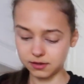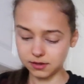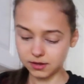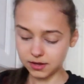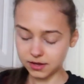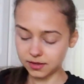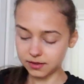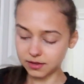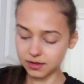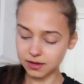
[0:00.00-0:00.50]

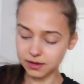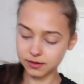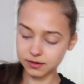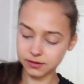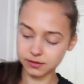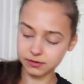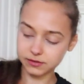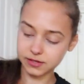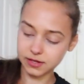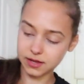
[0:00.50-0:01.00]
And
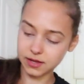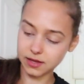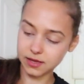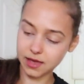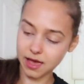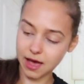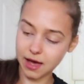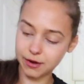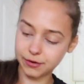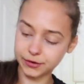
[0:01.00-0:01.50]
then
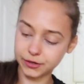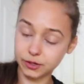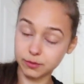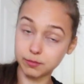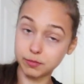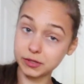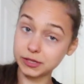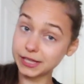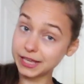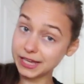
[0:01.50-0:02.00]
take out your
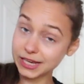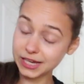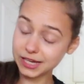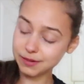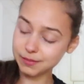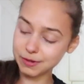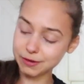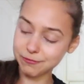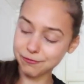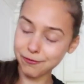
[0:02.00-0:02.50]

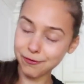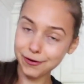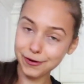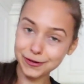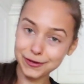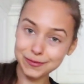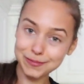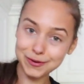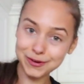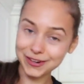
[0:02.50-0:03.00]
blade before
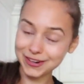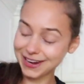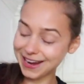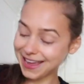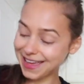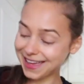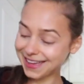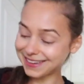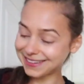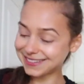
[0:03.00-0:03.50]
you put your
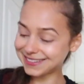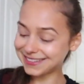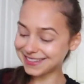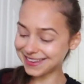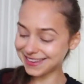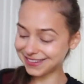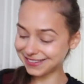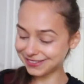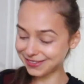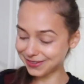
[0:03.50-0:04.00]
hand
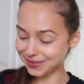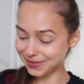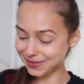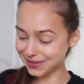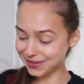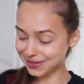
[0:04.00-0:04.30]
into the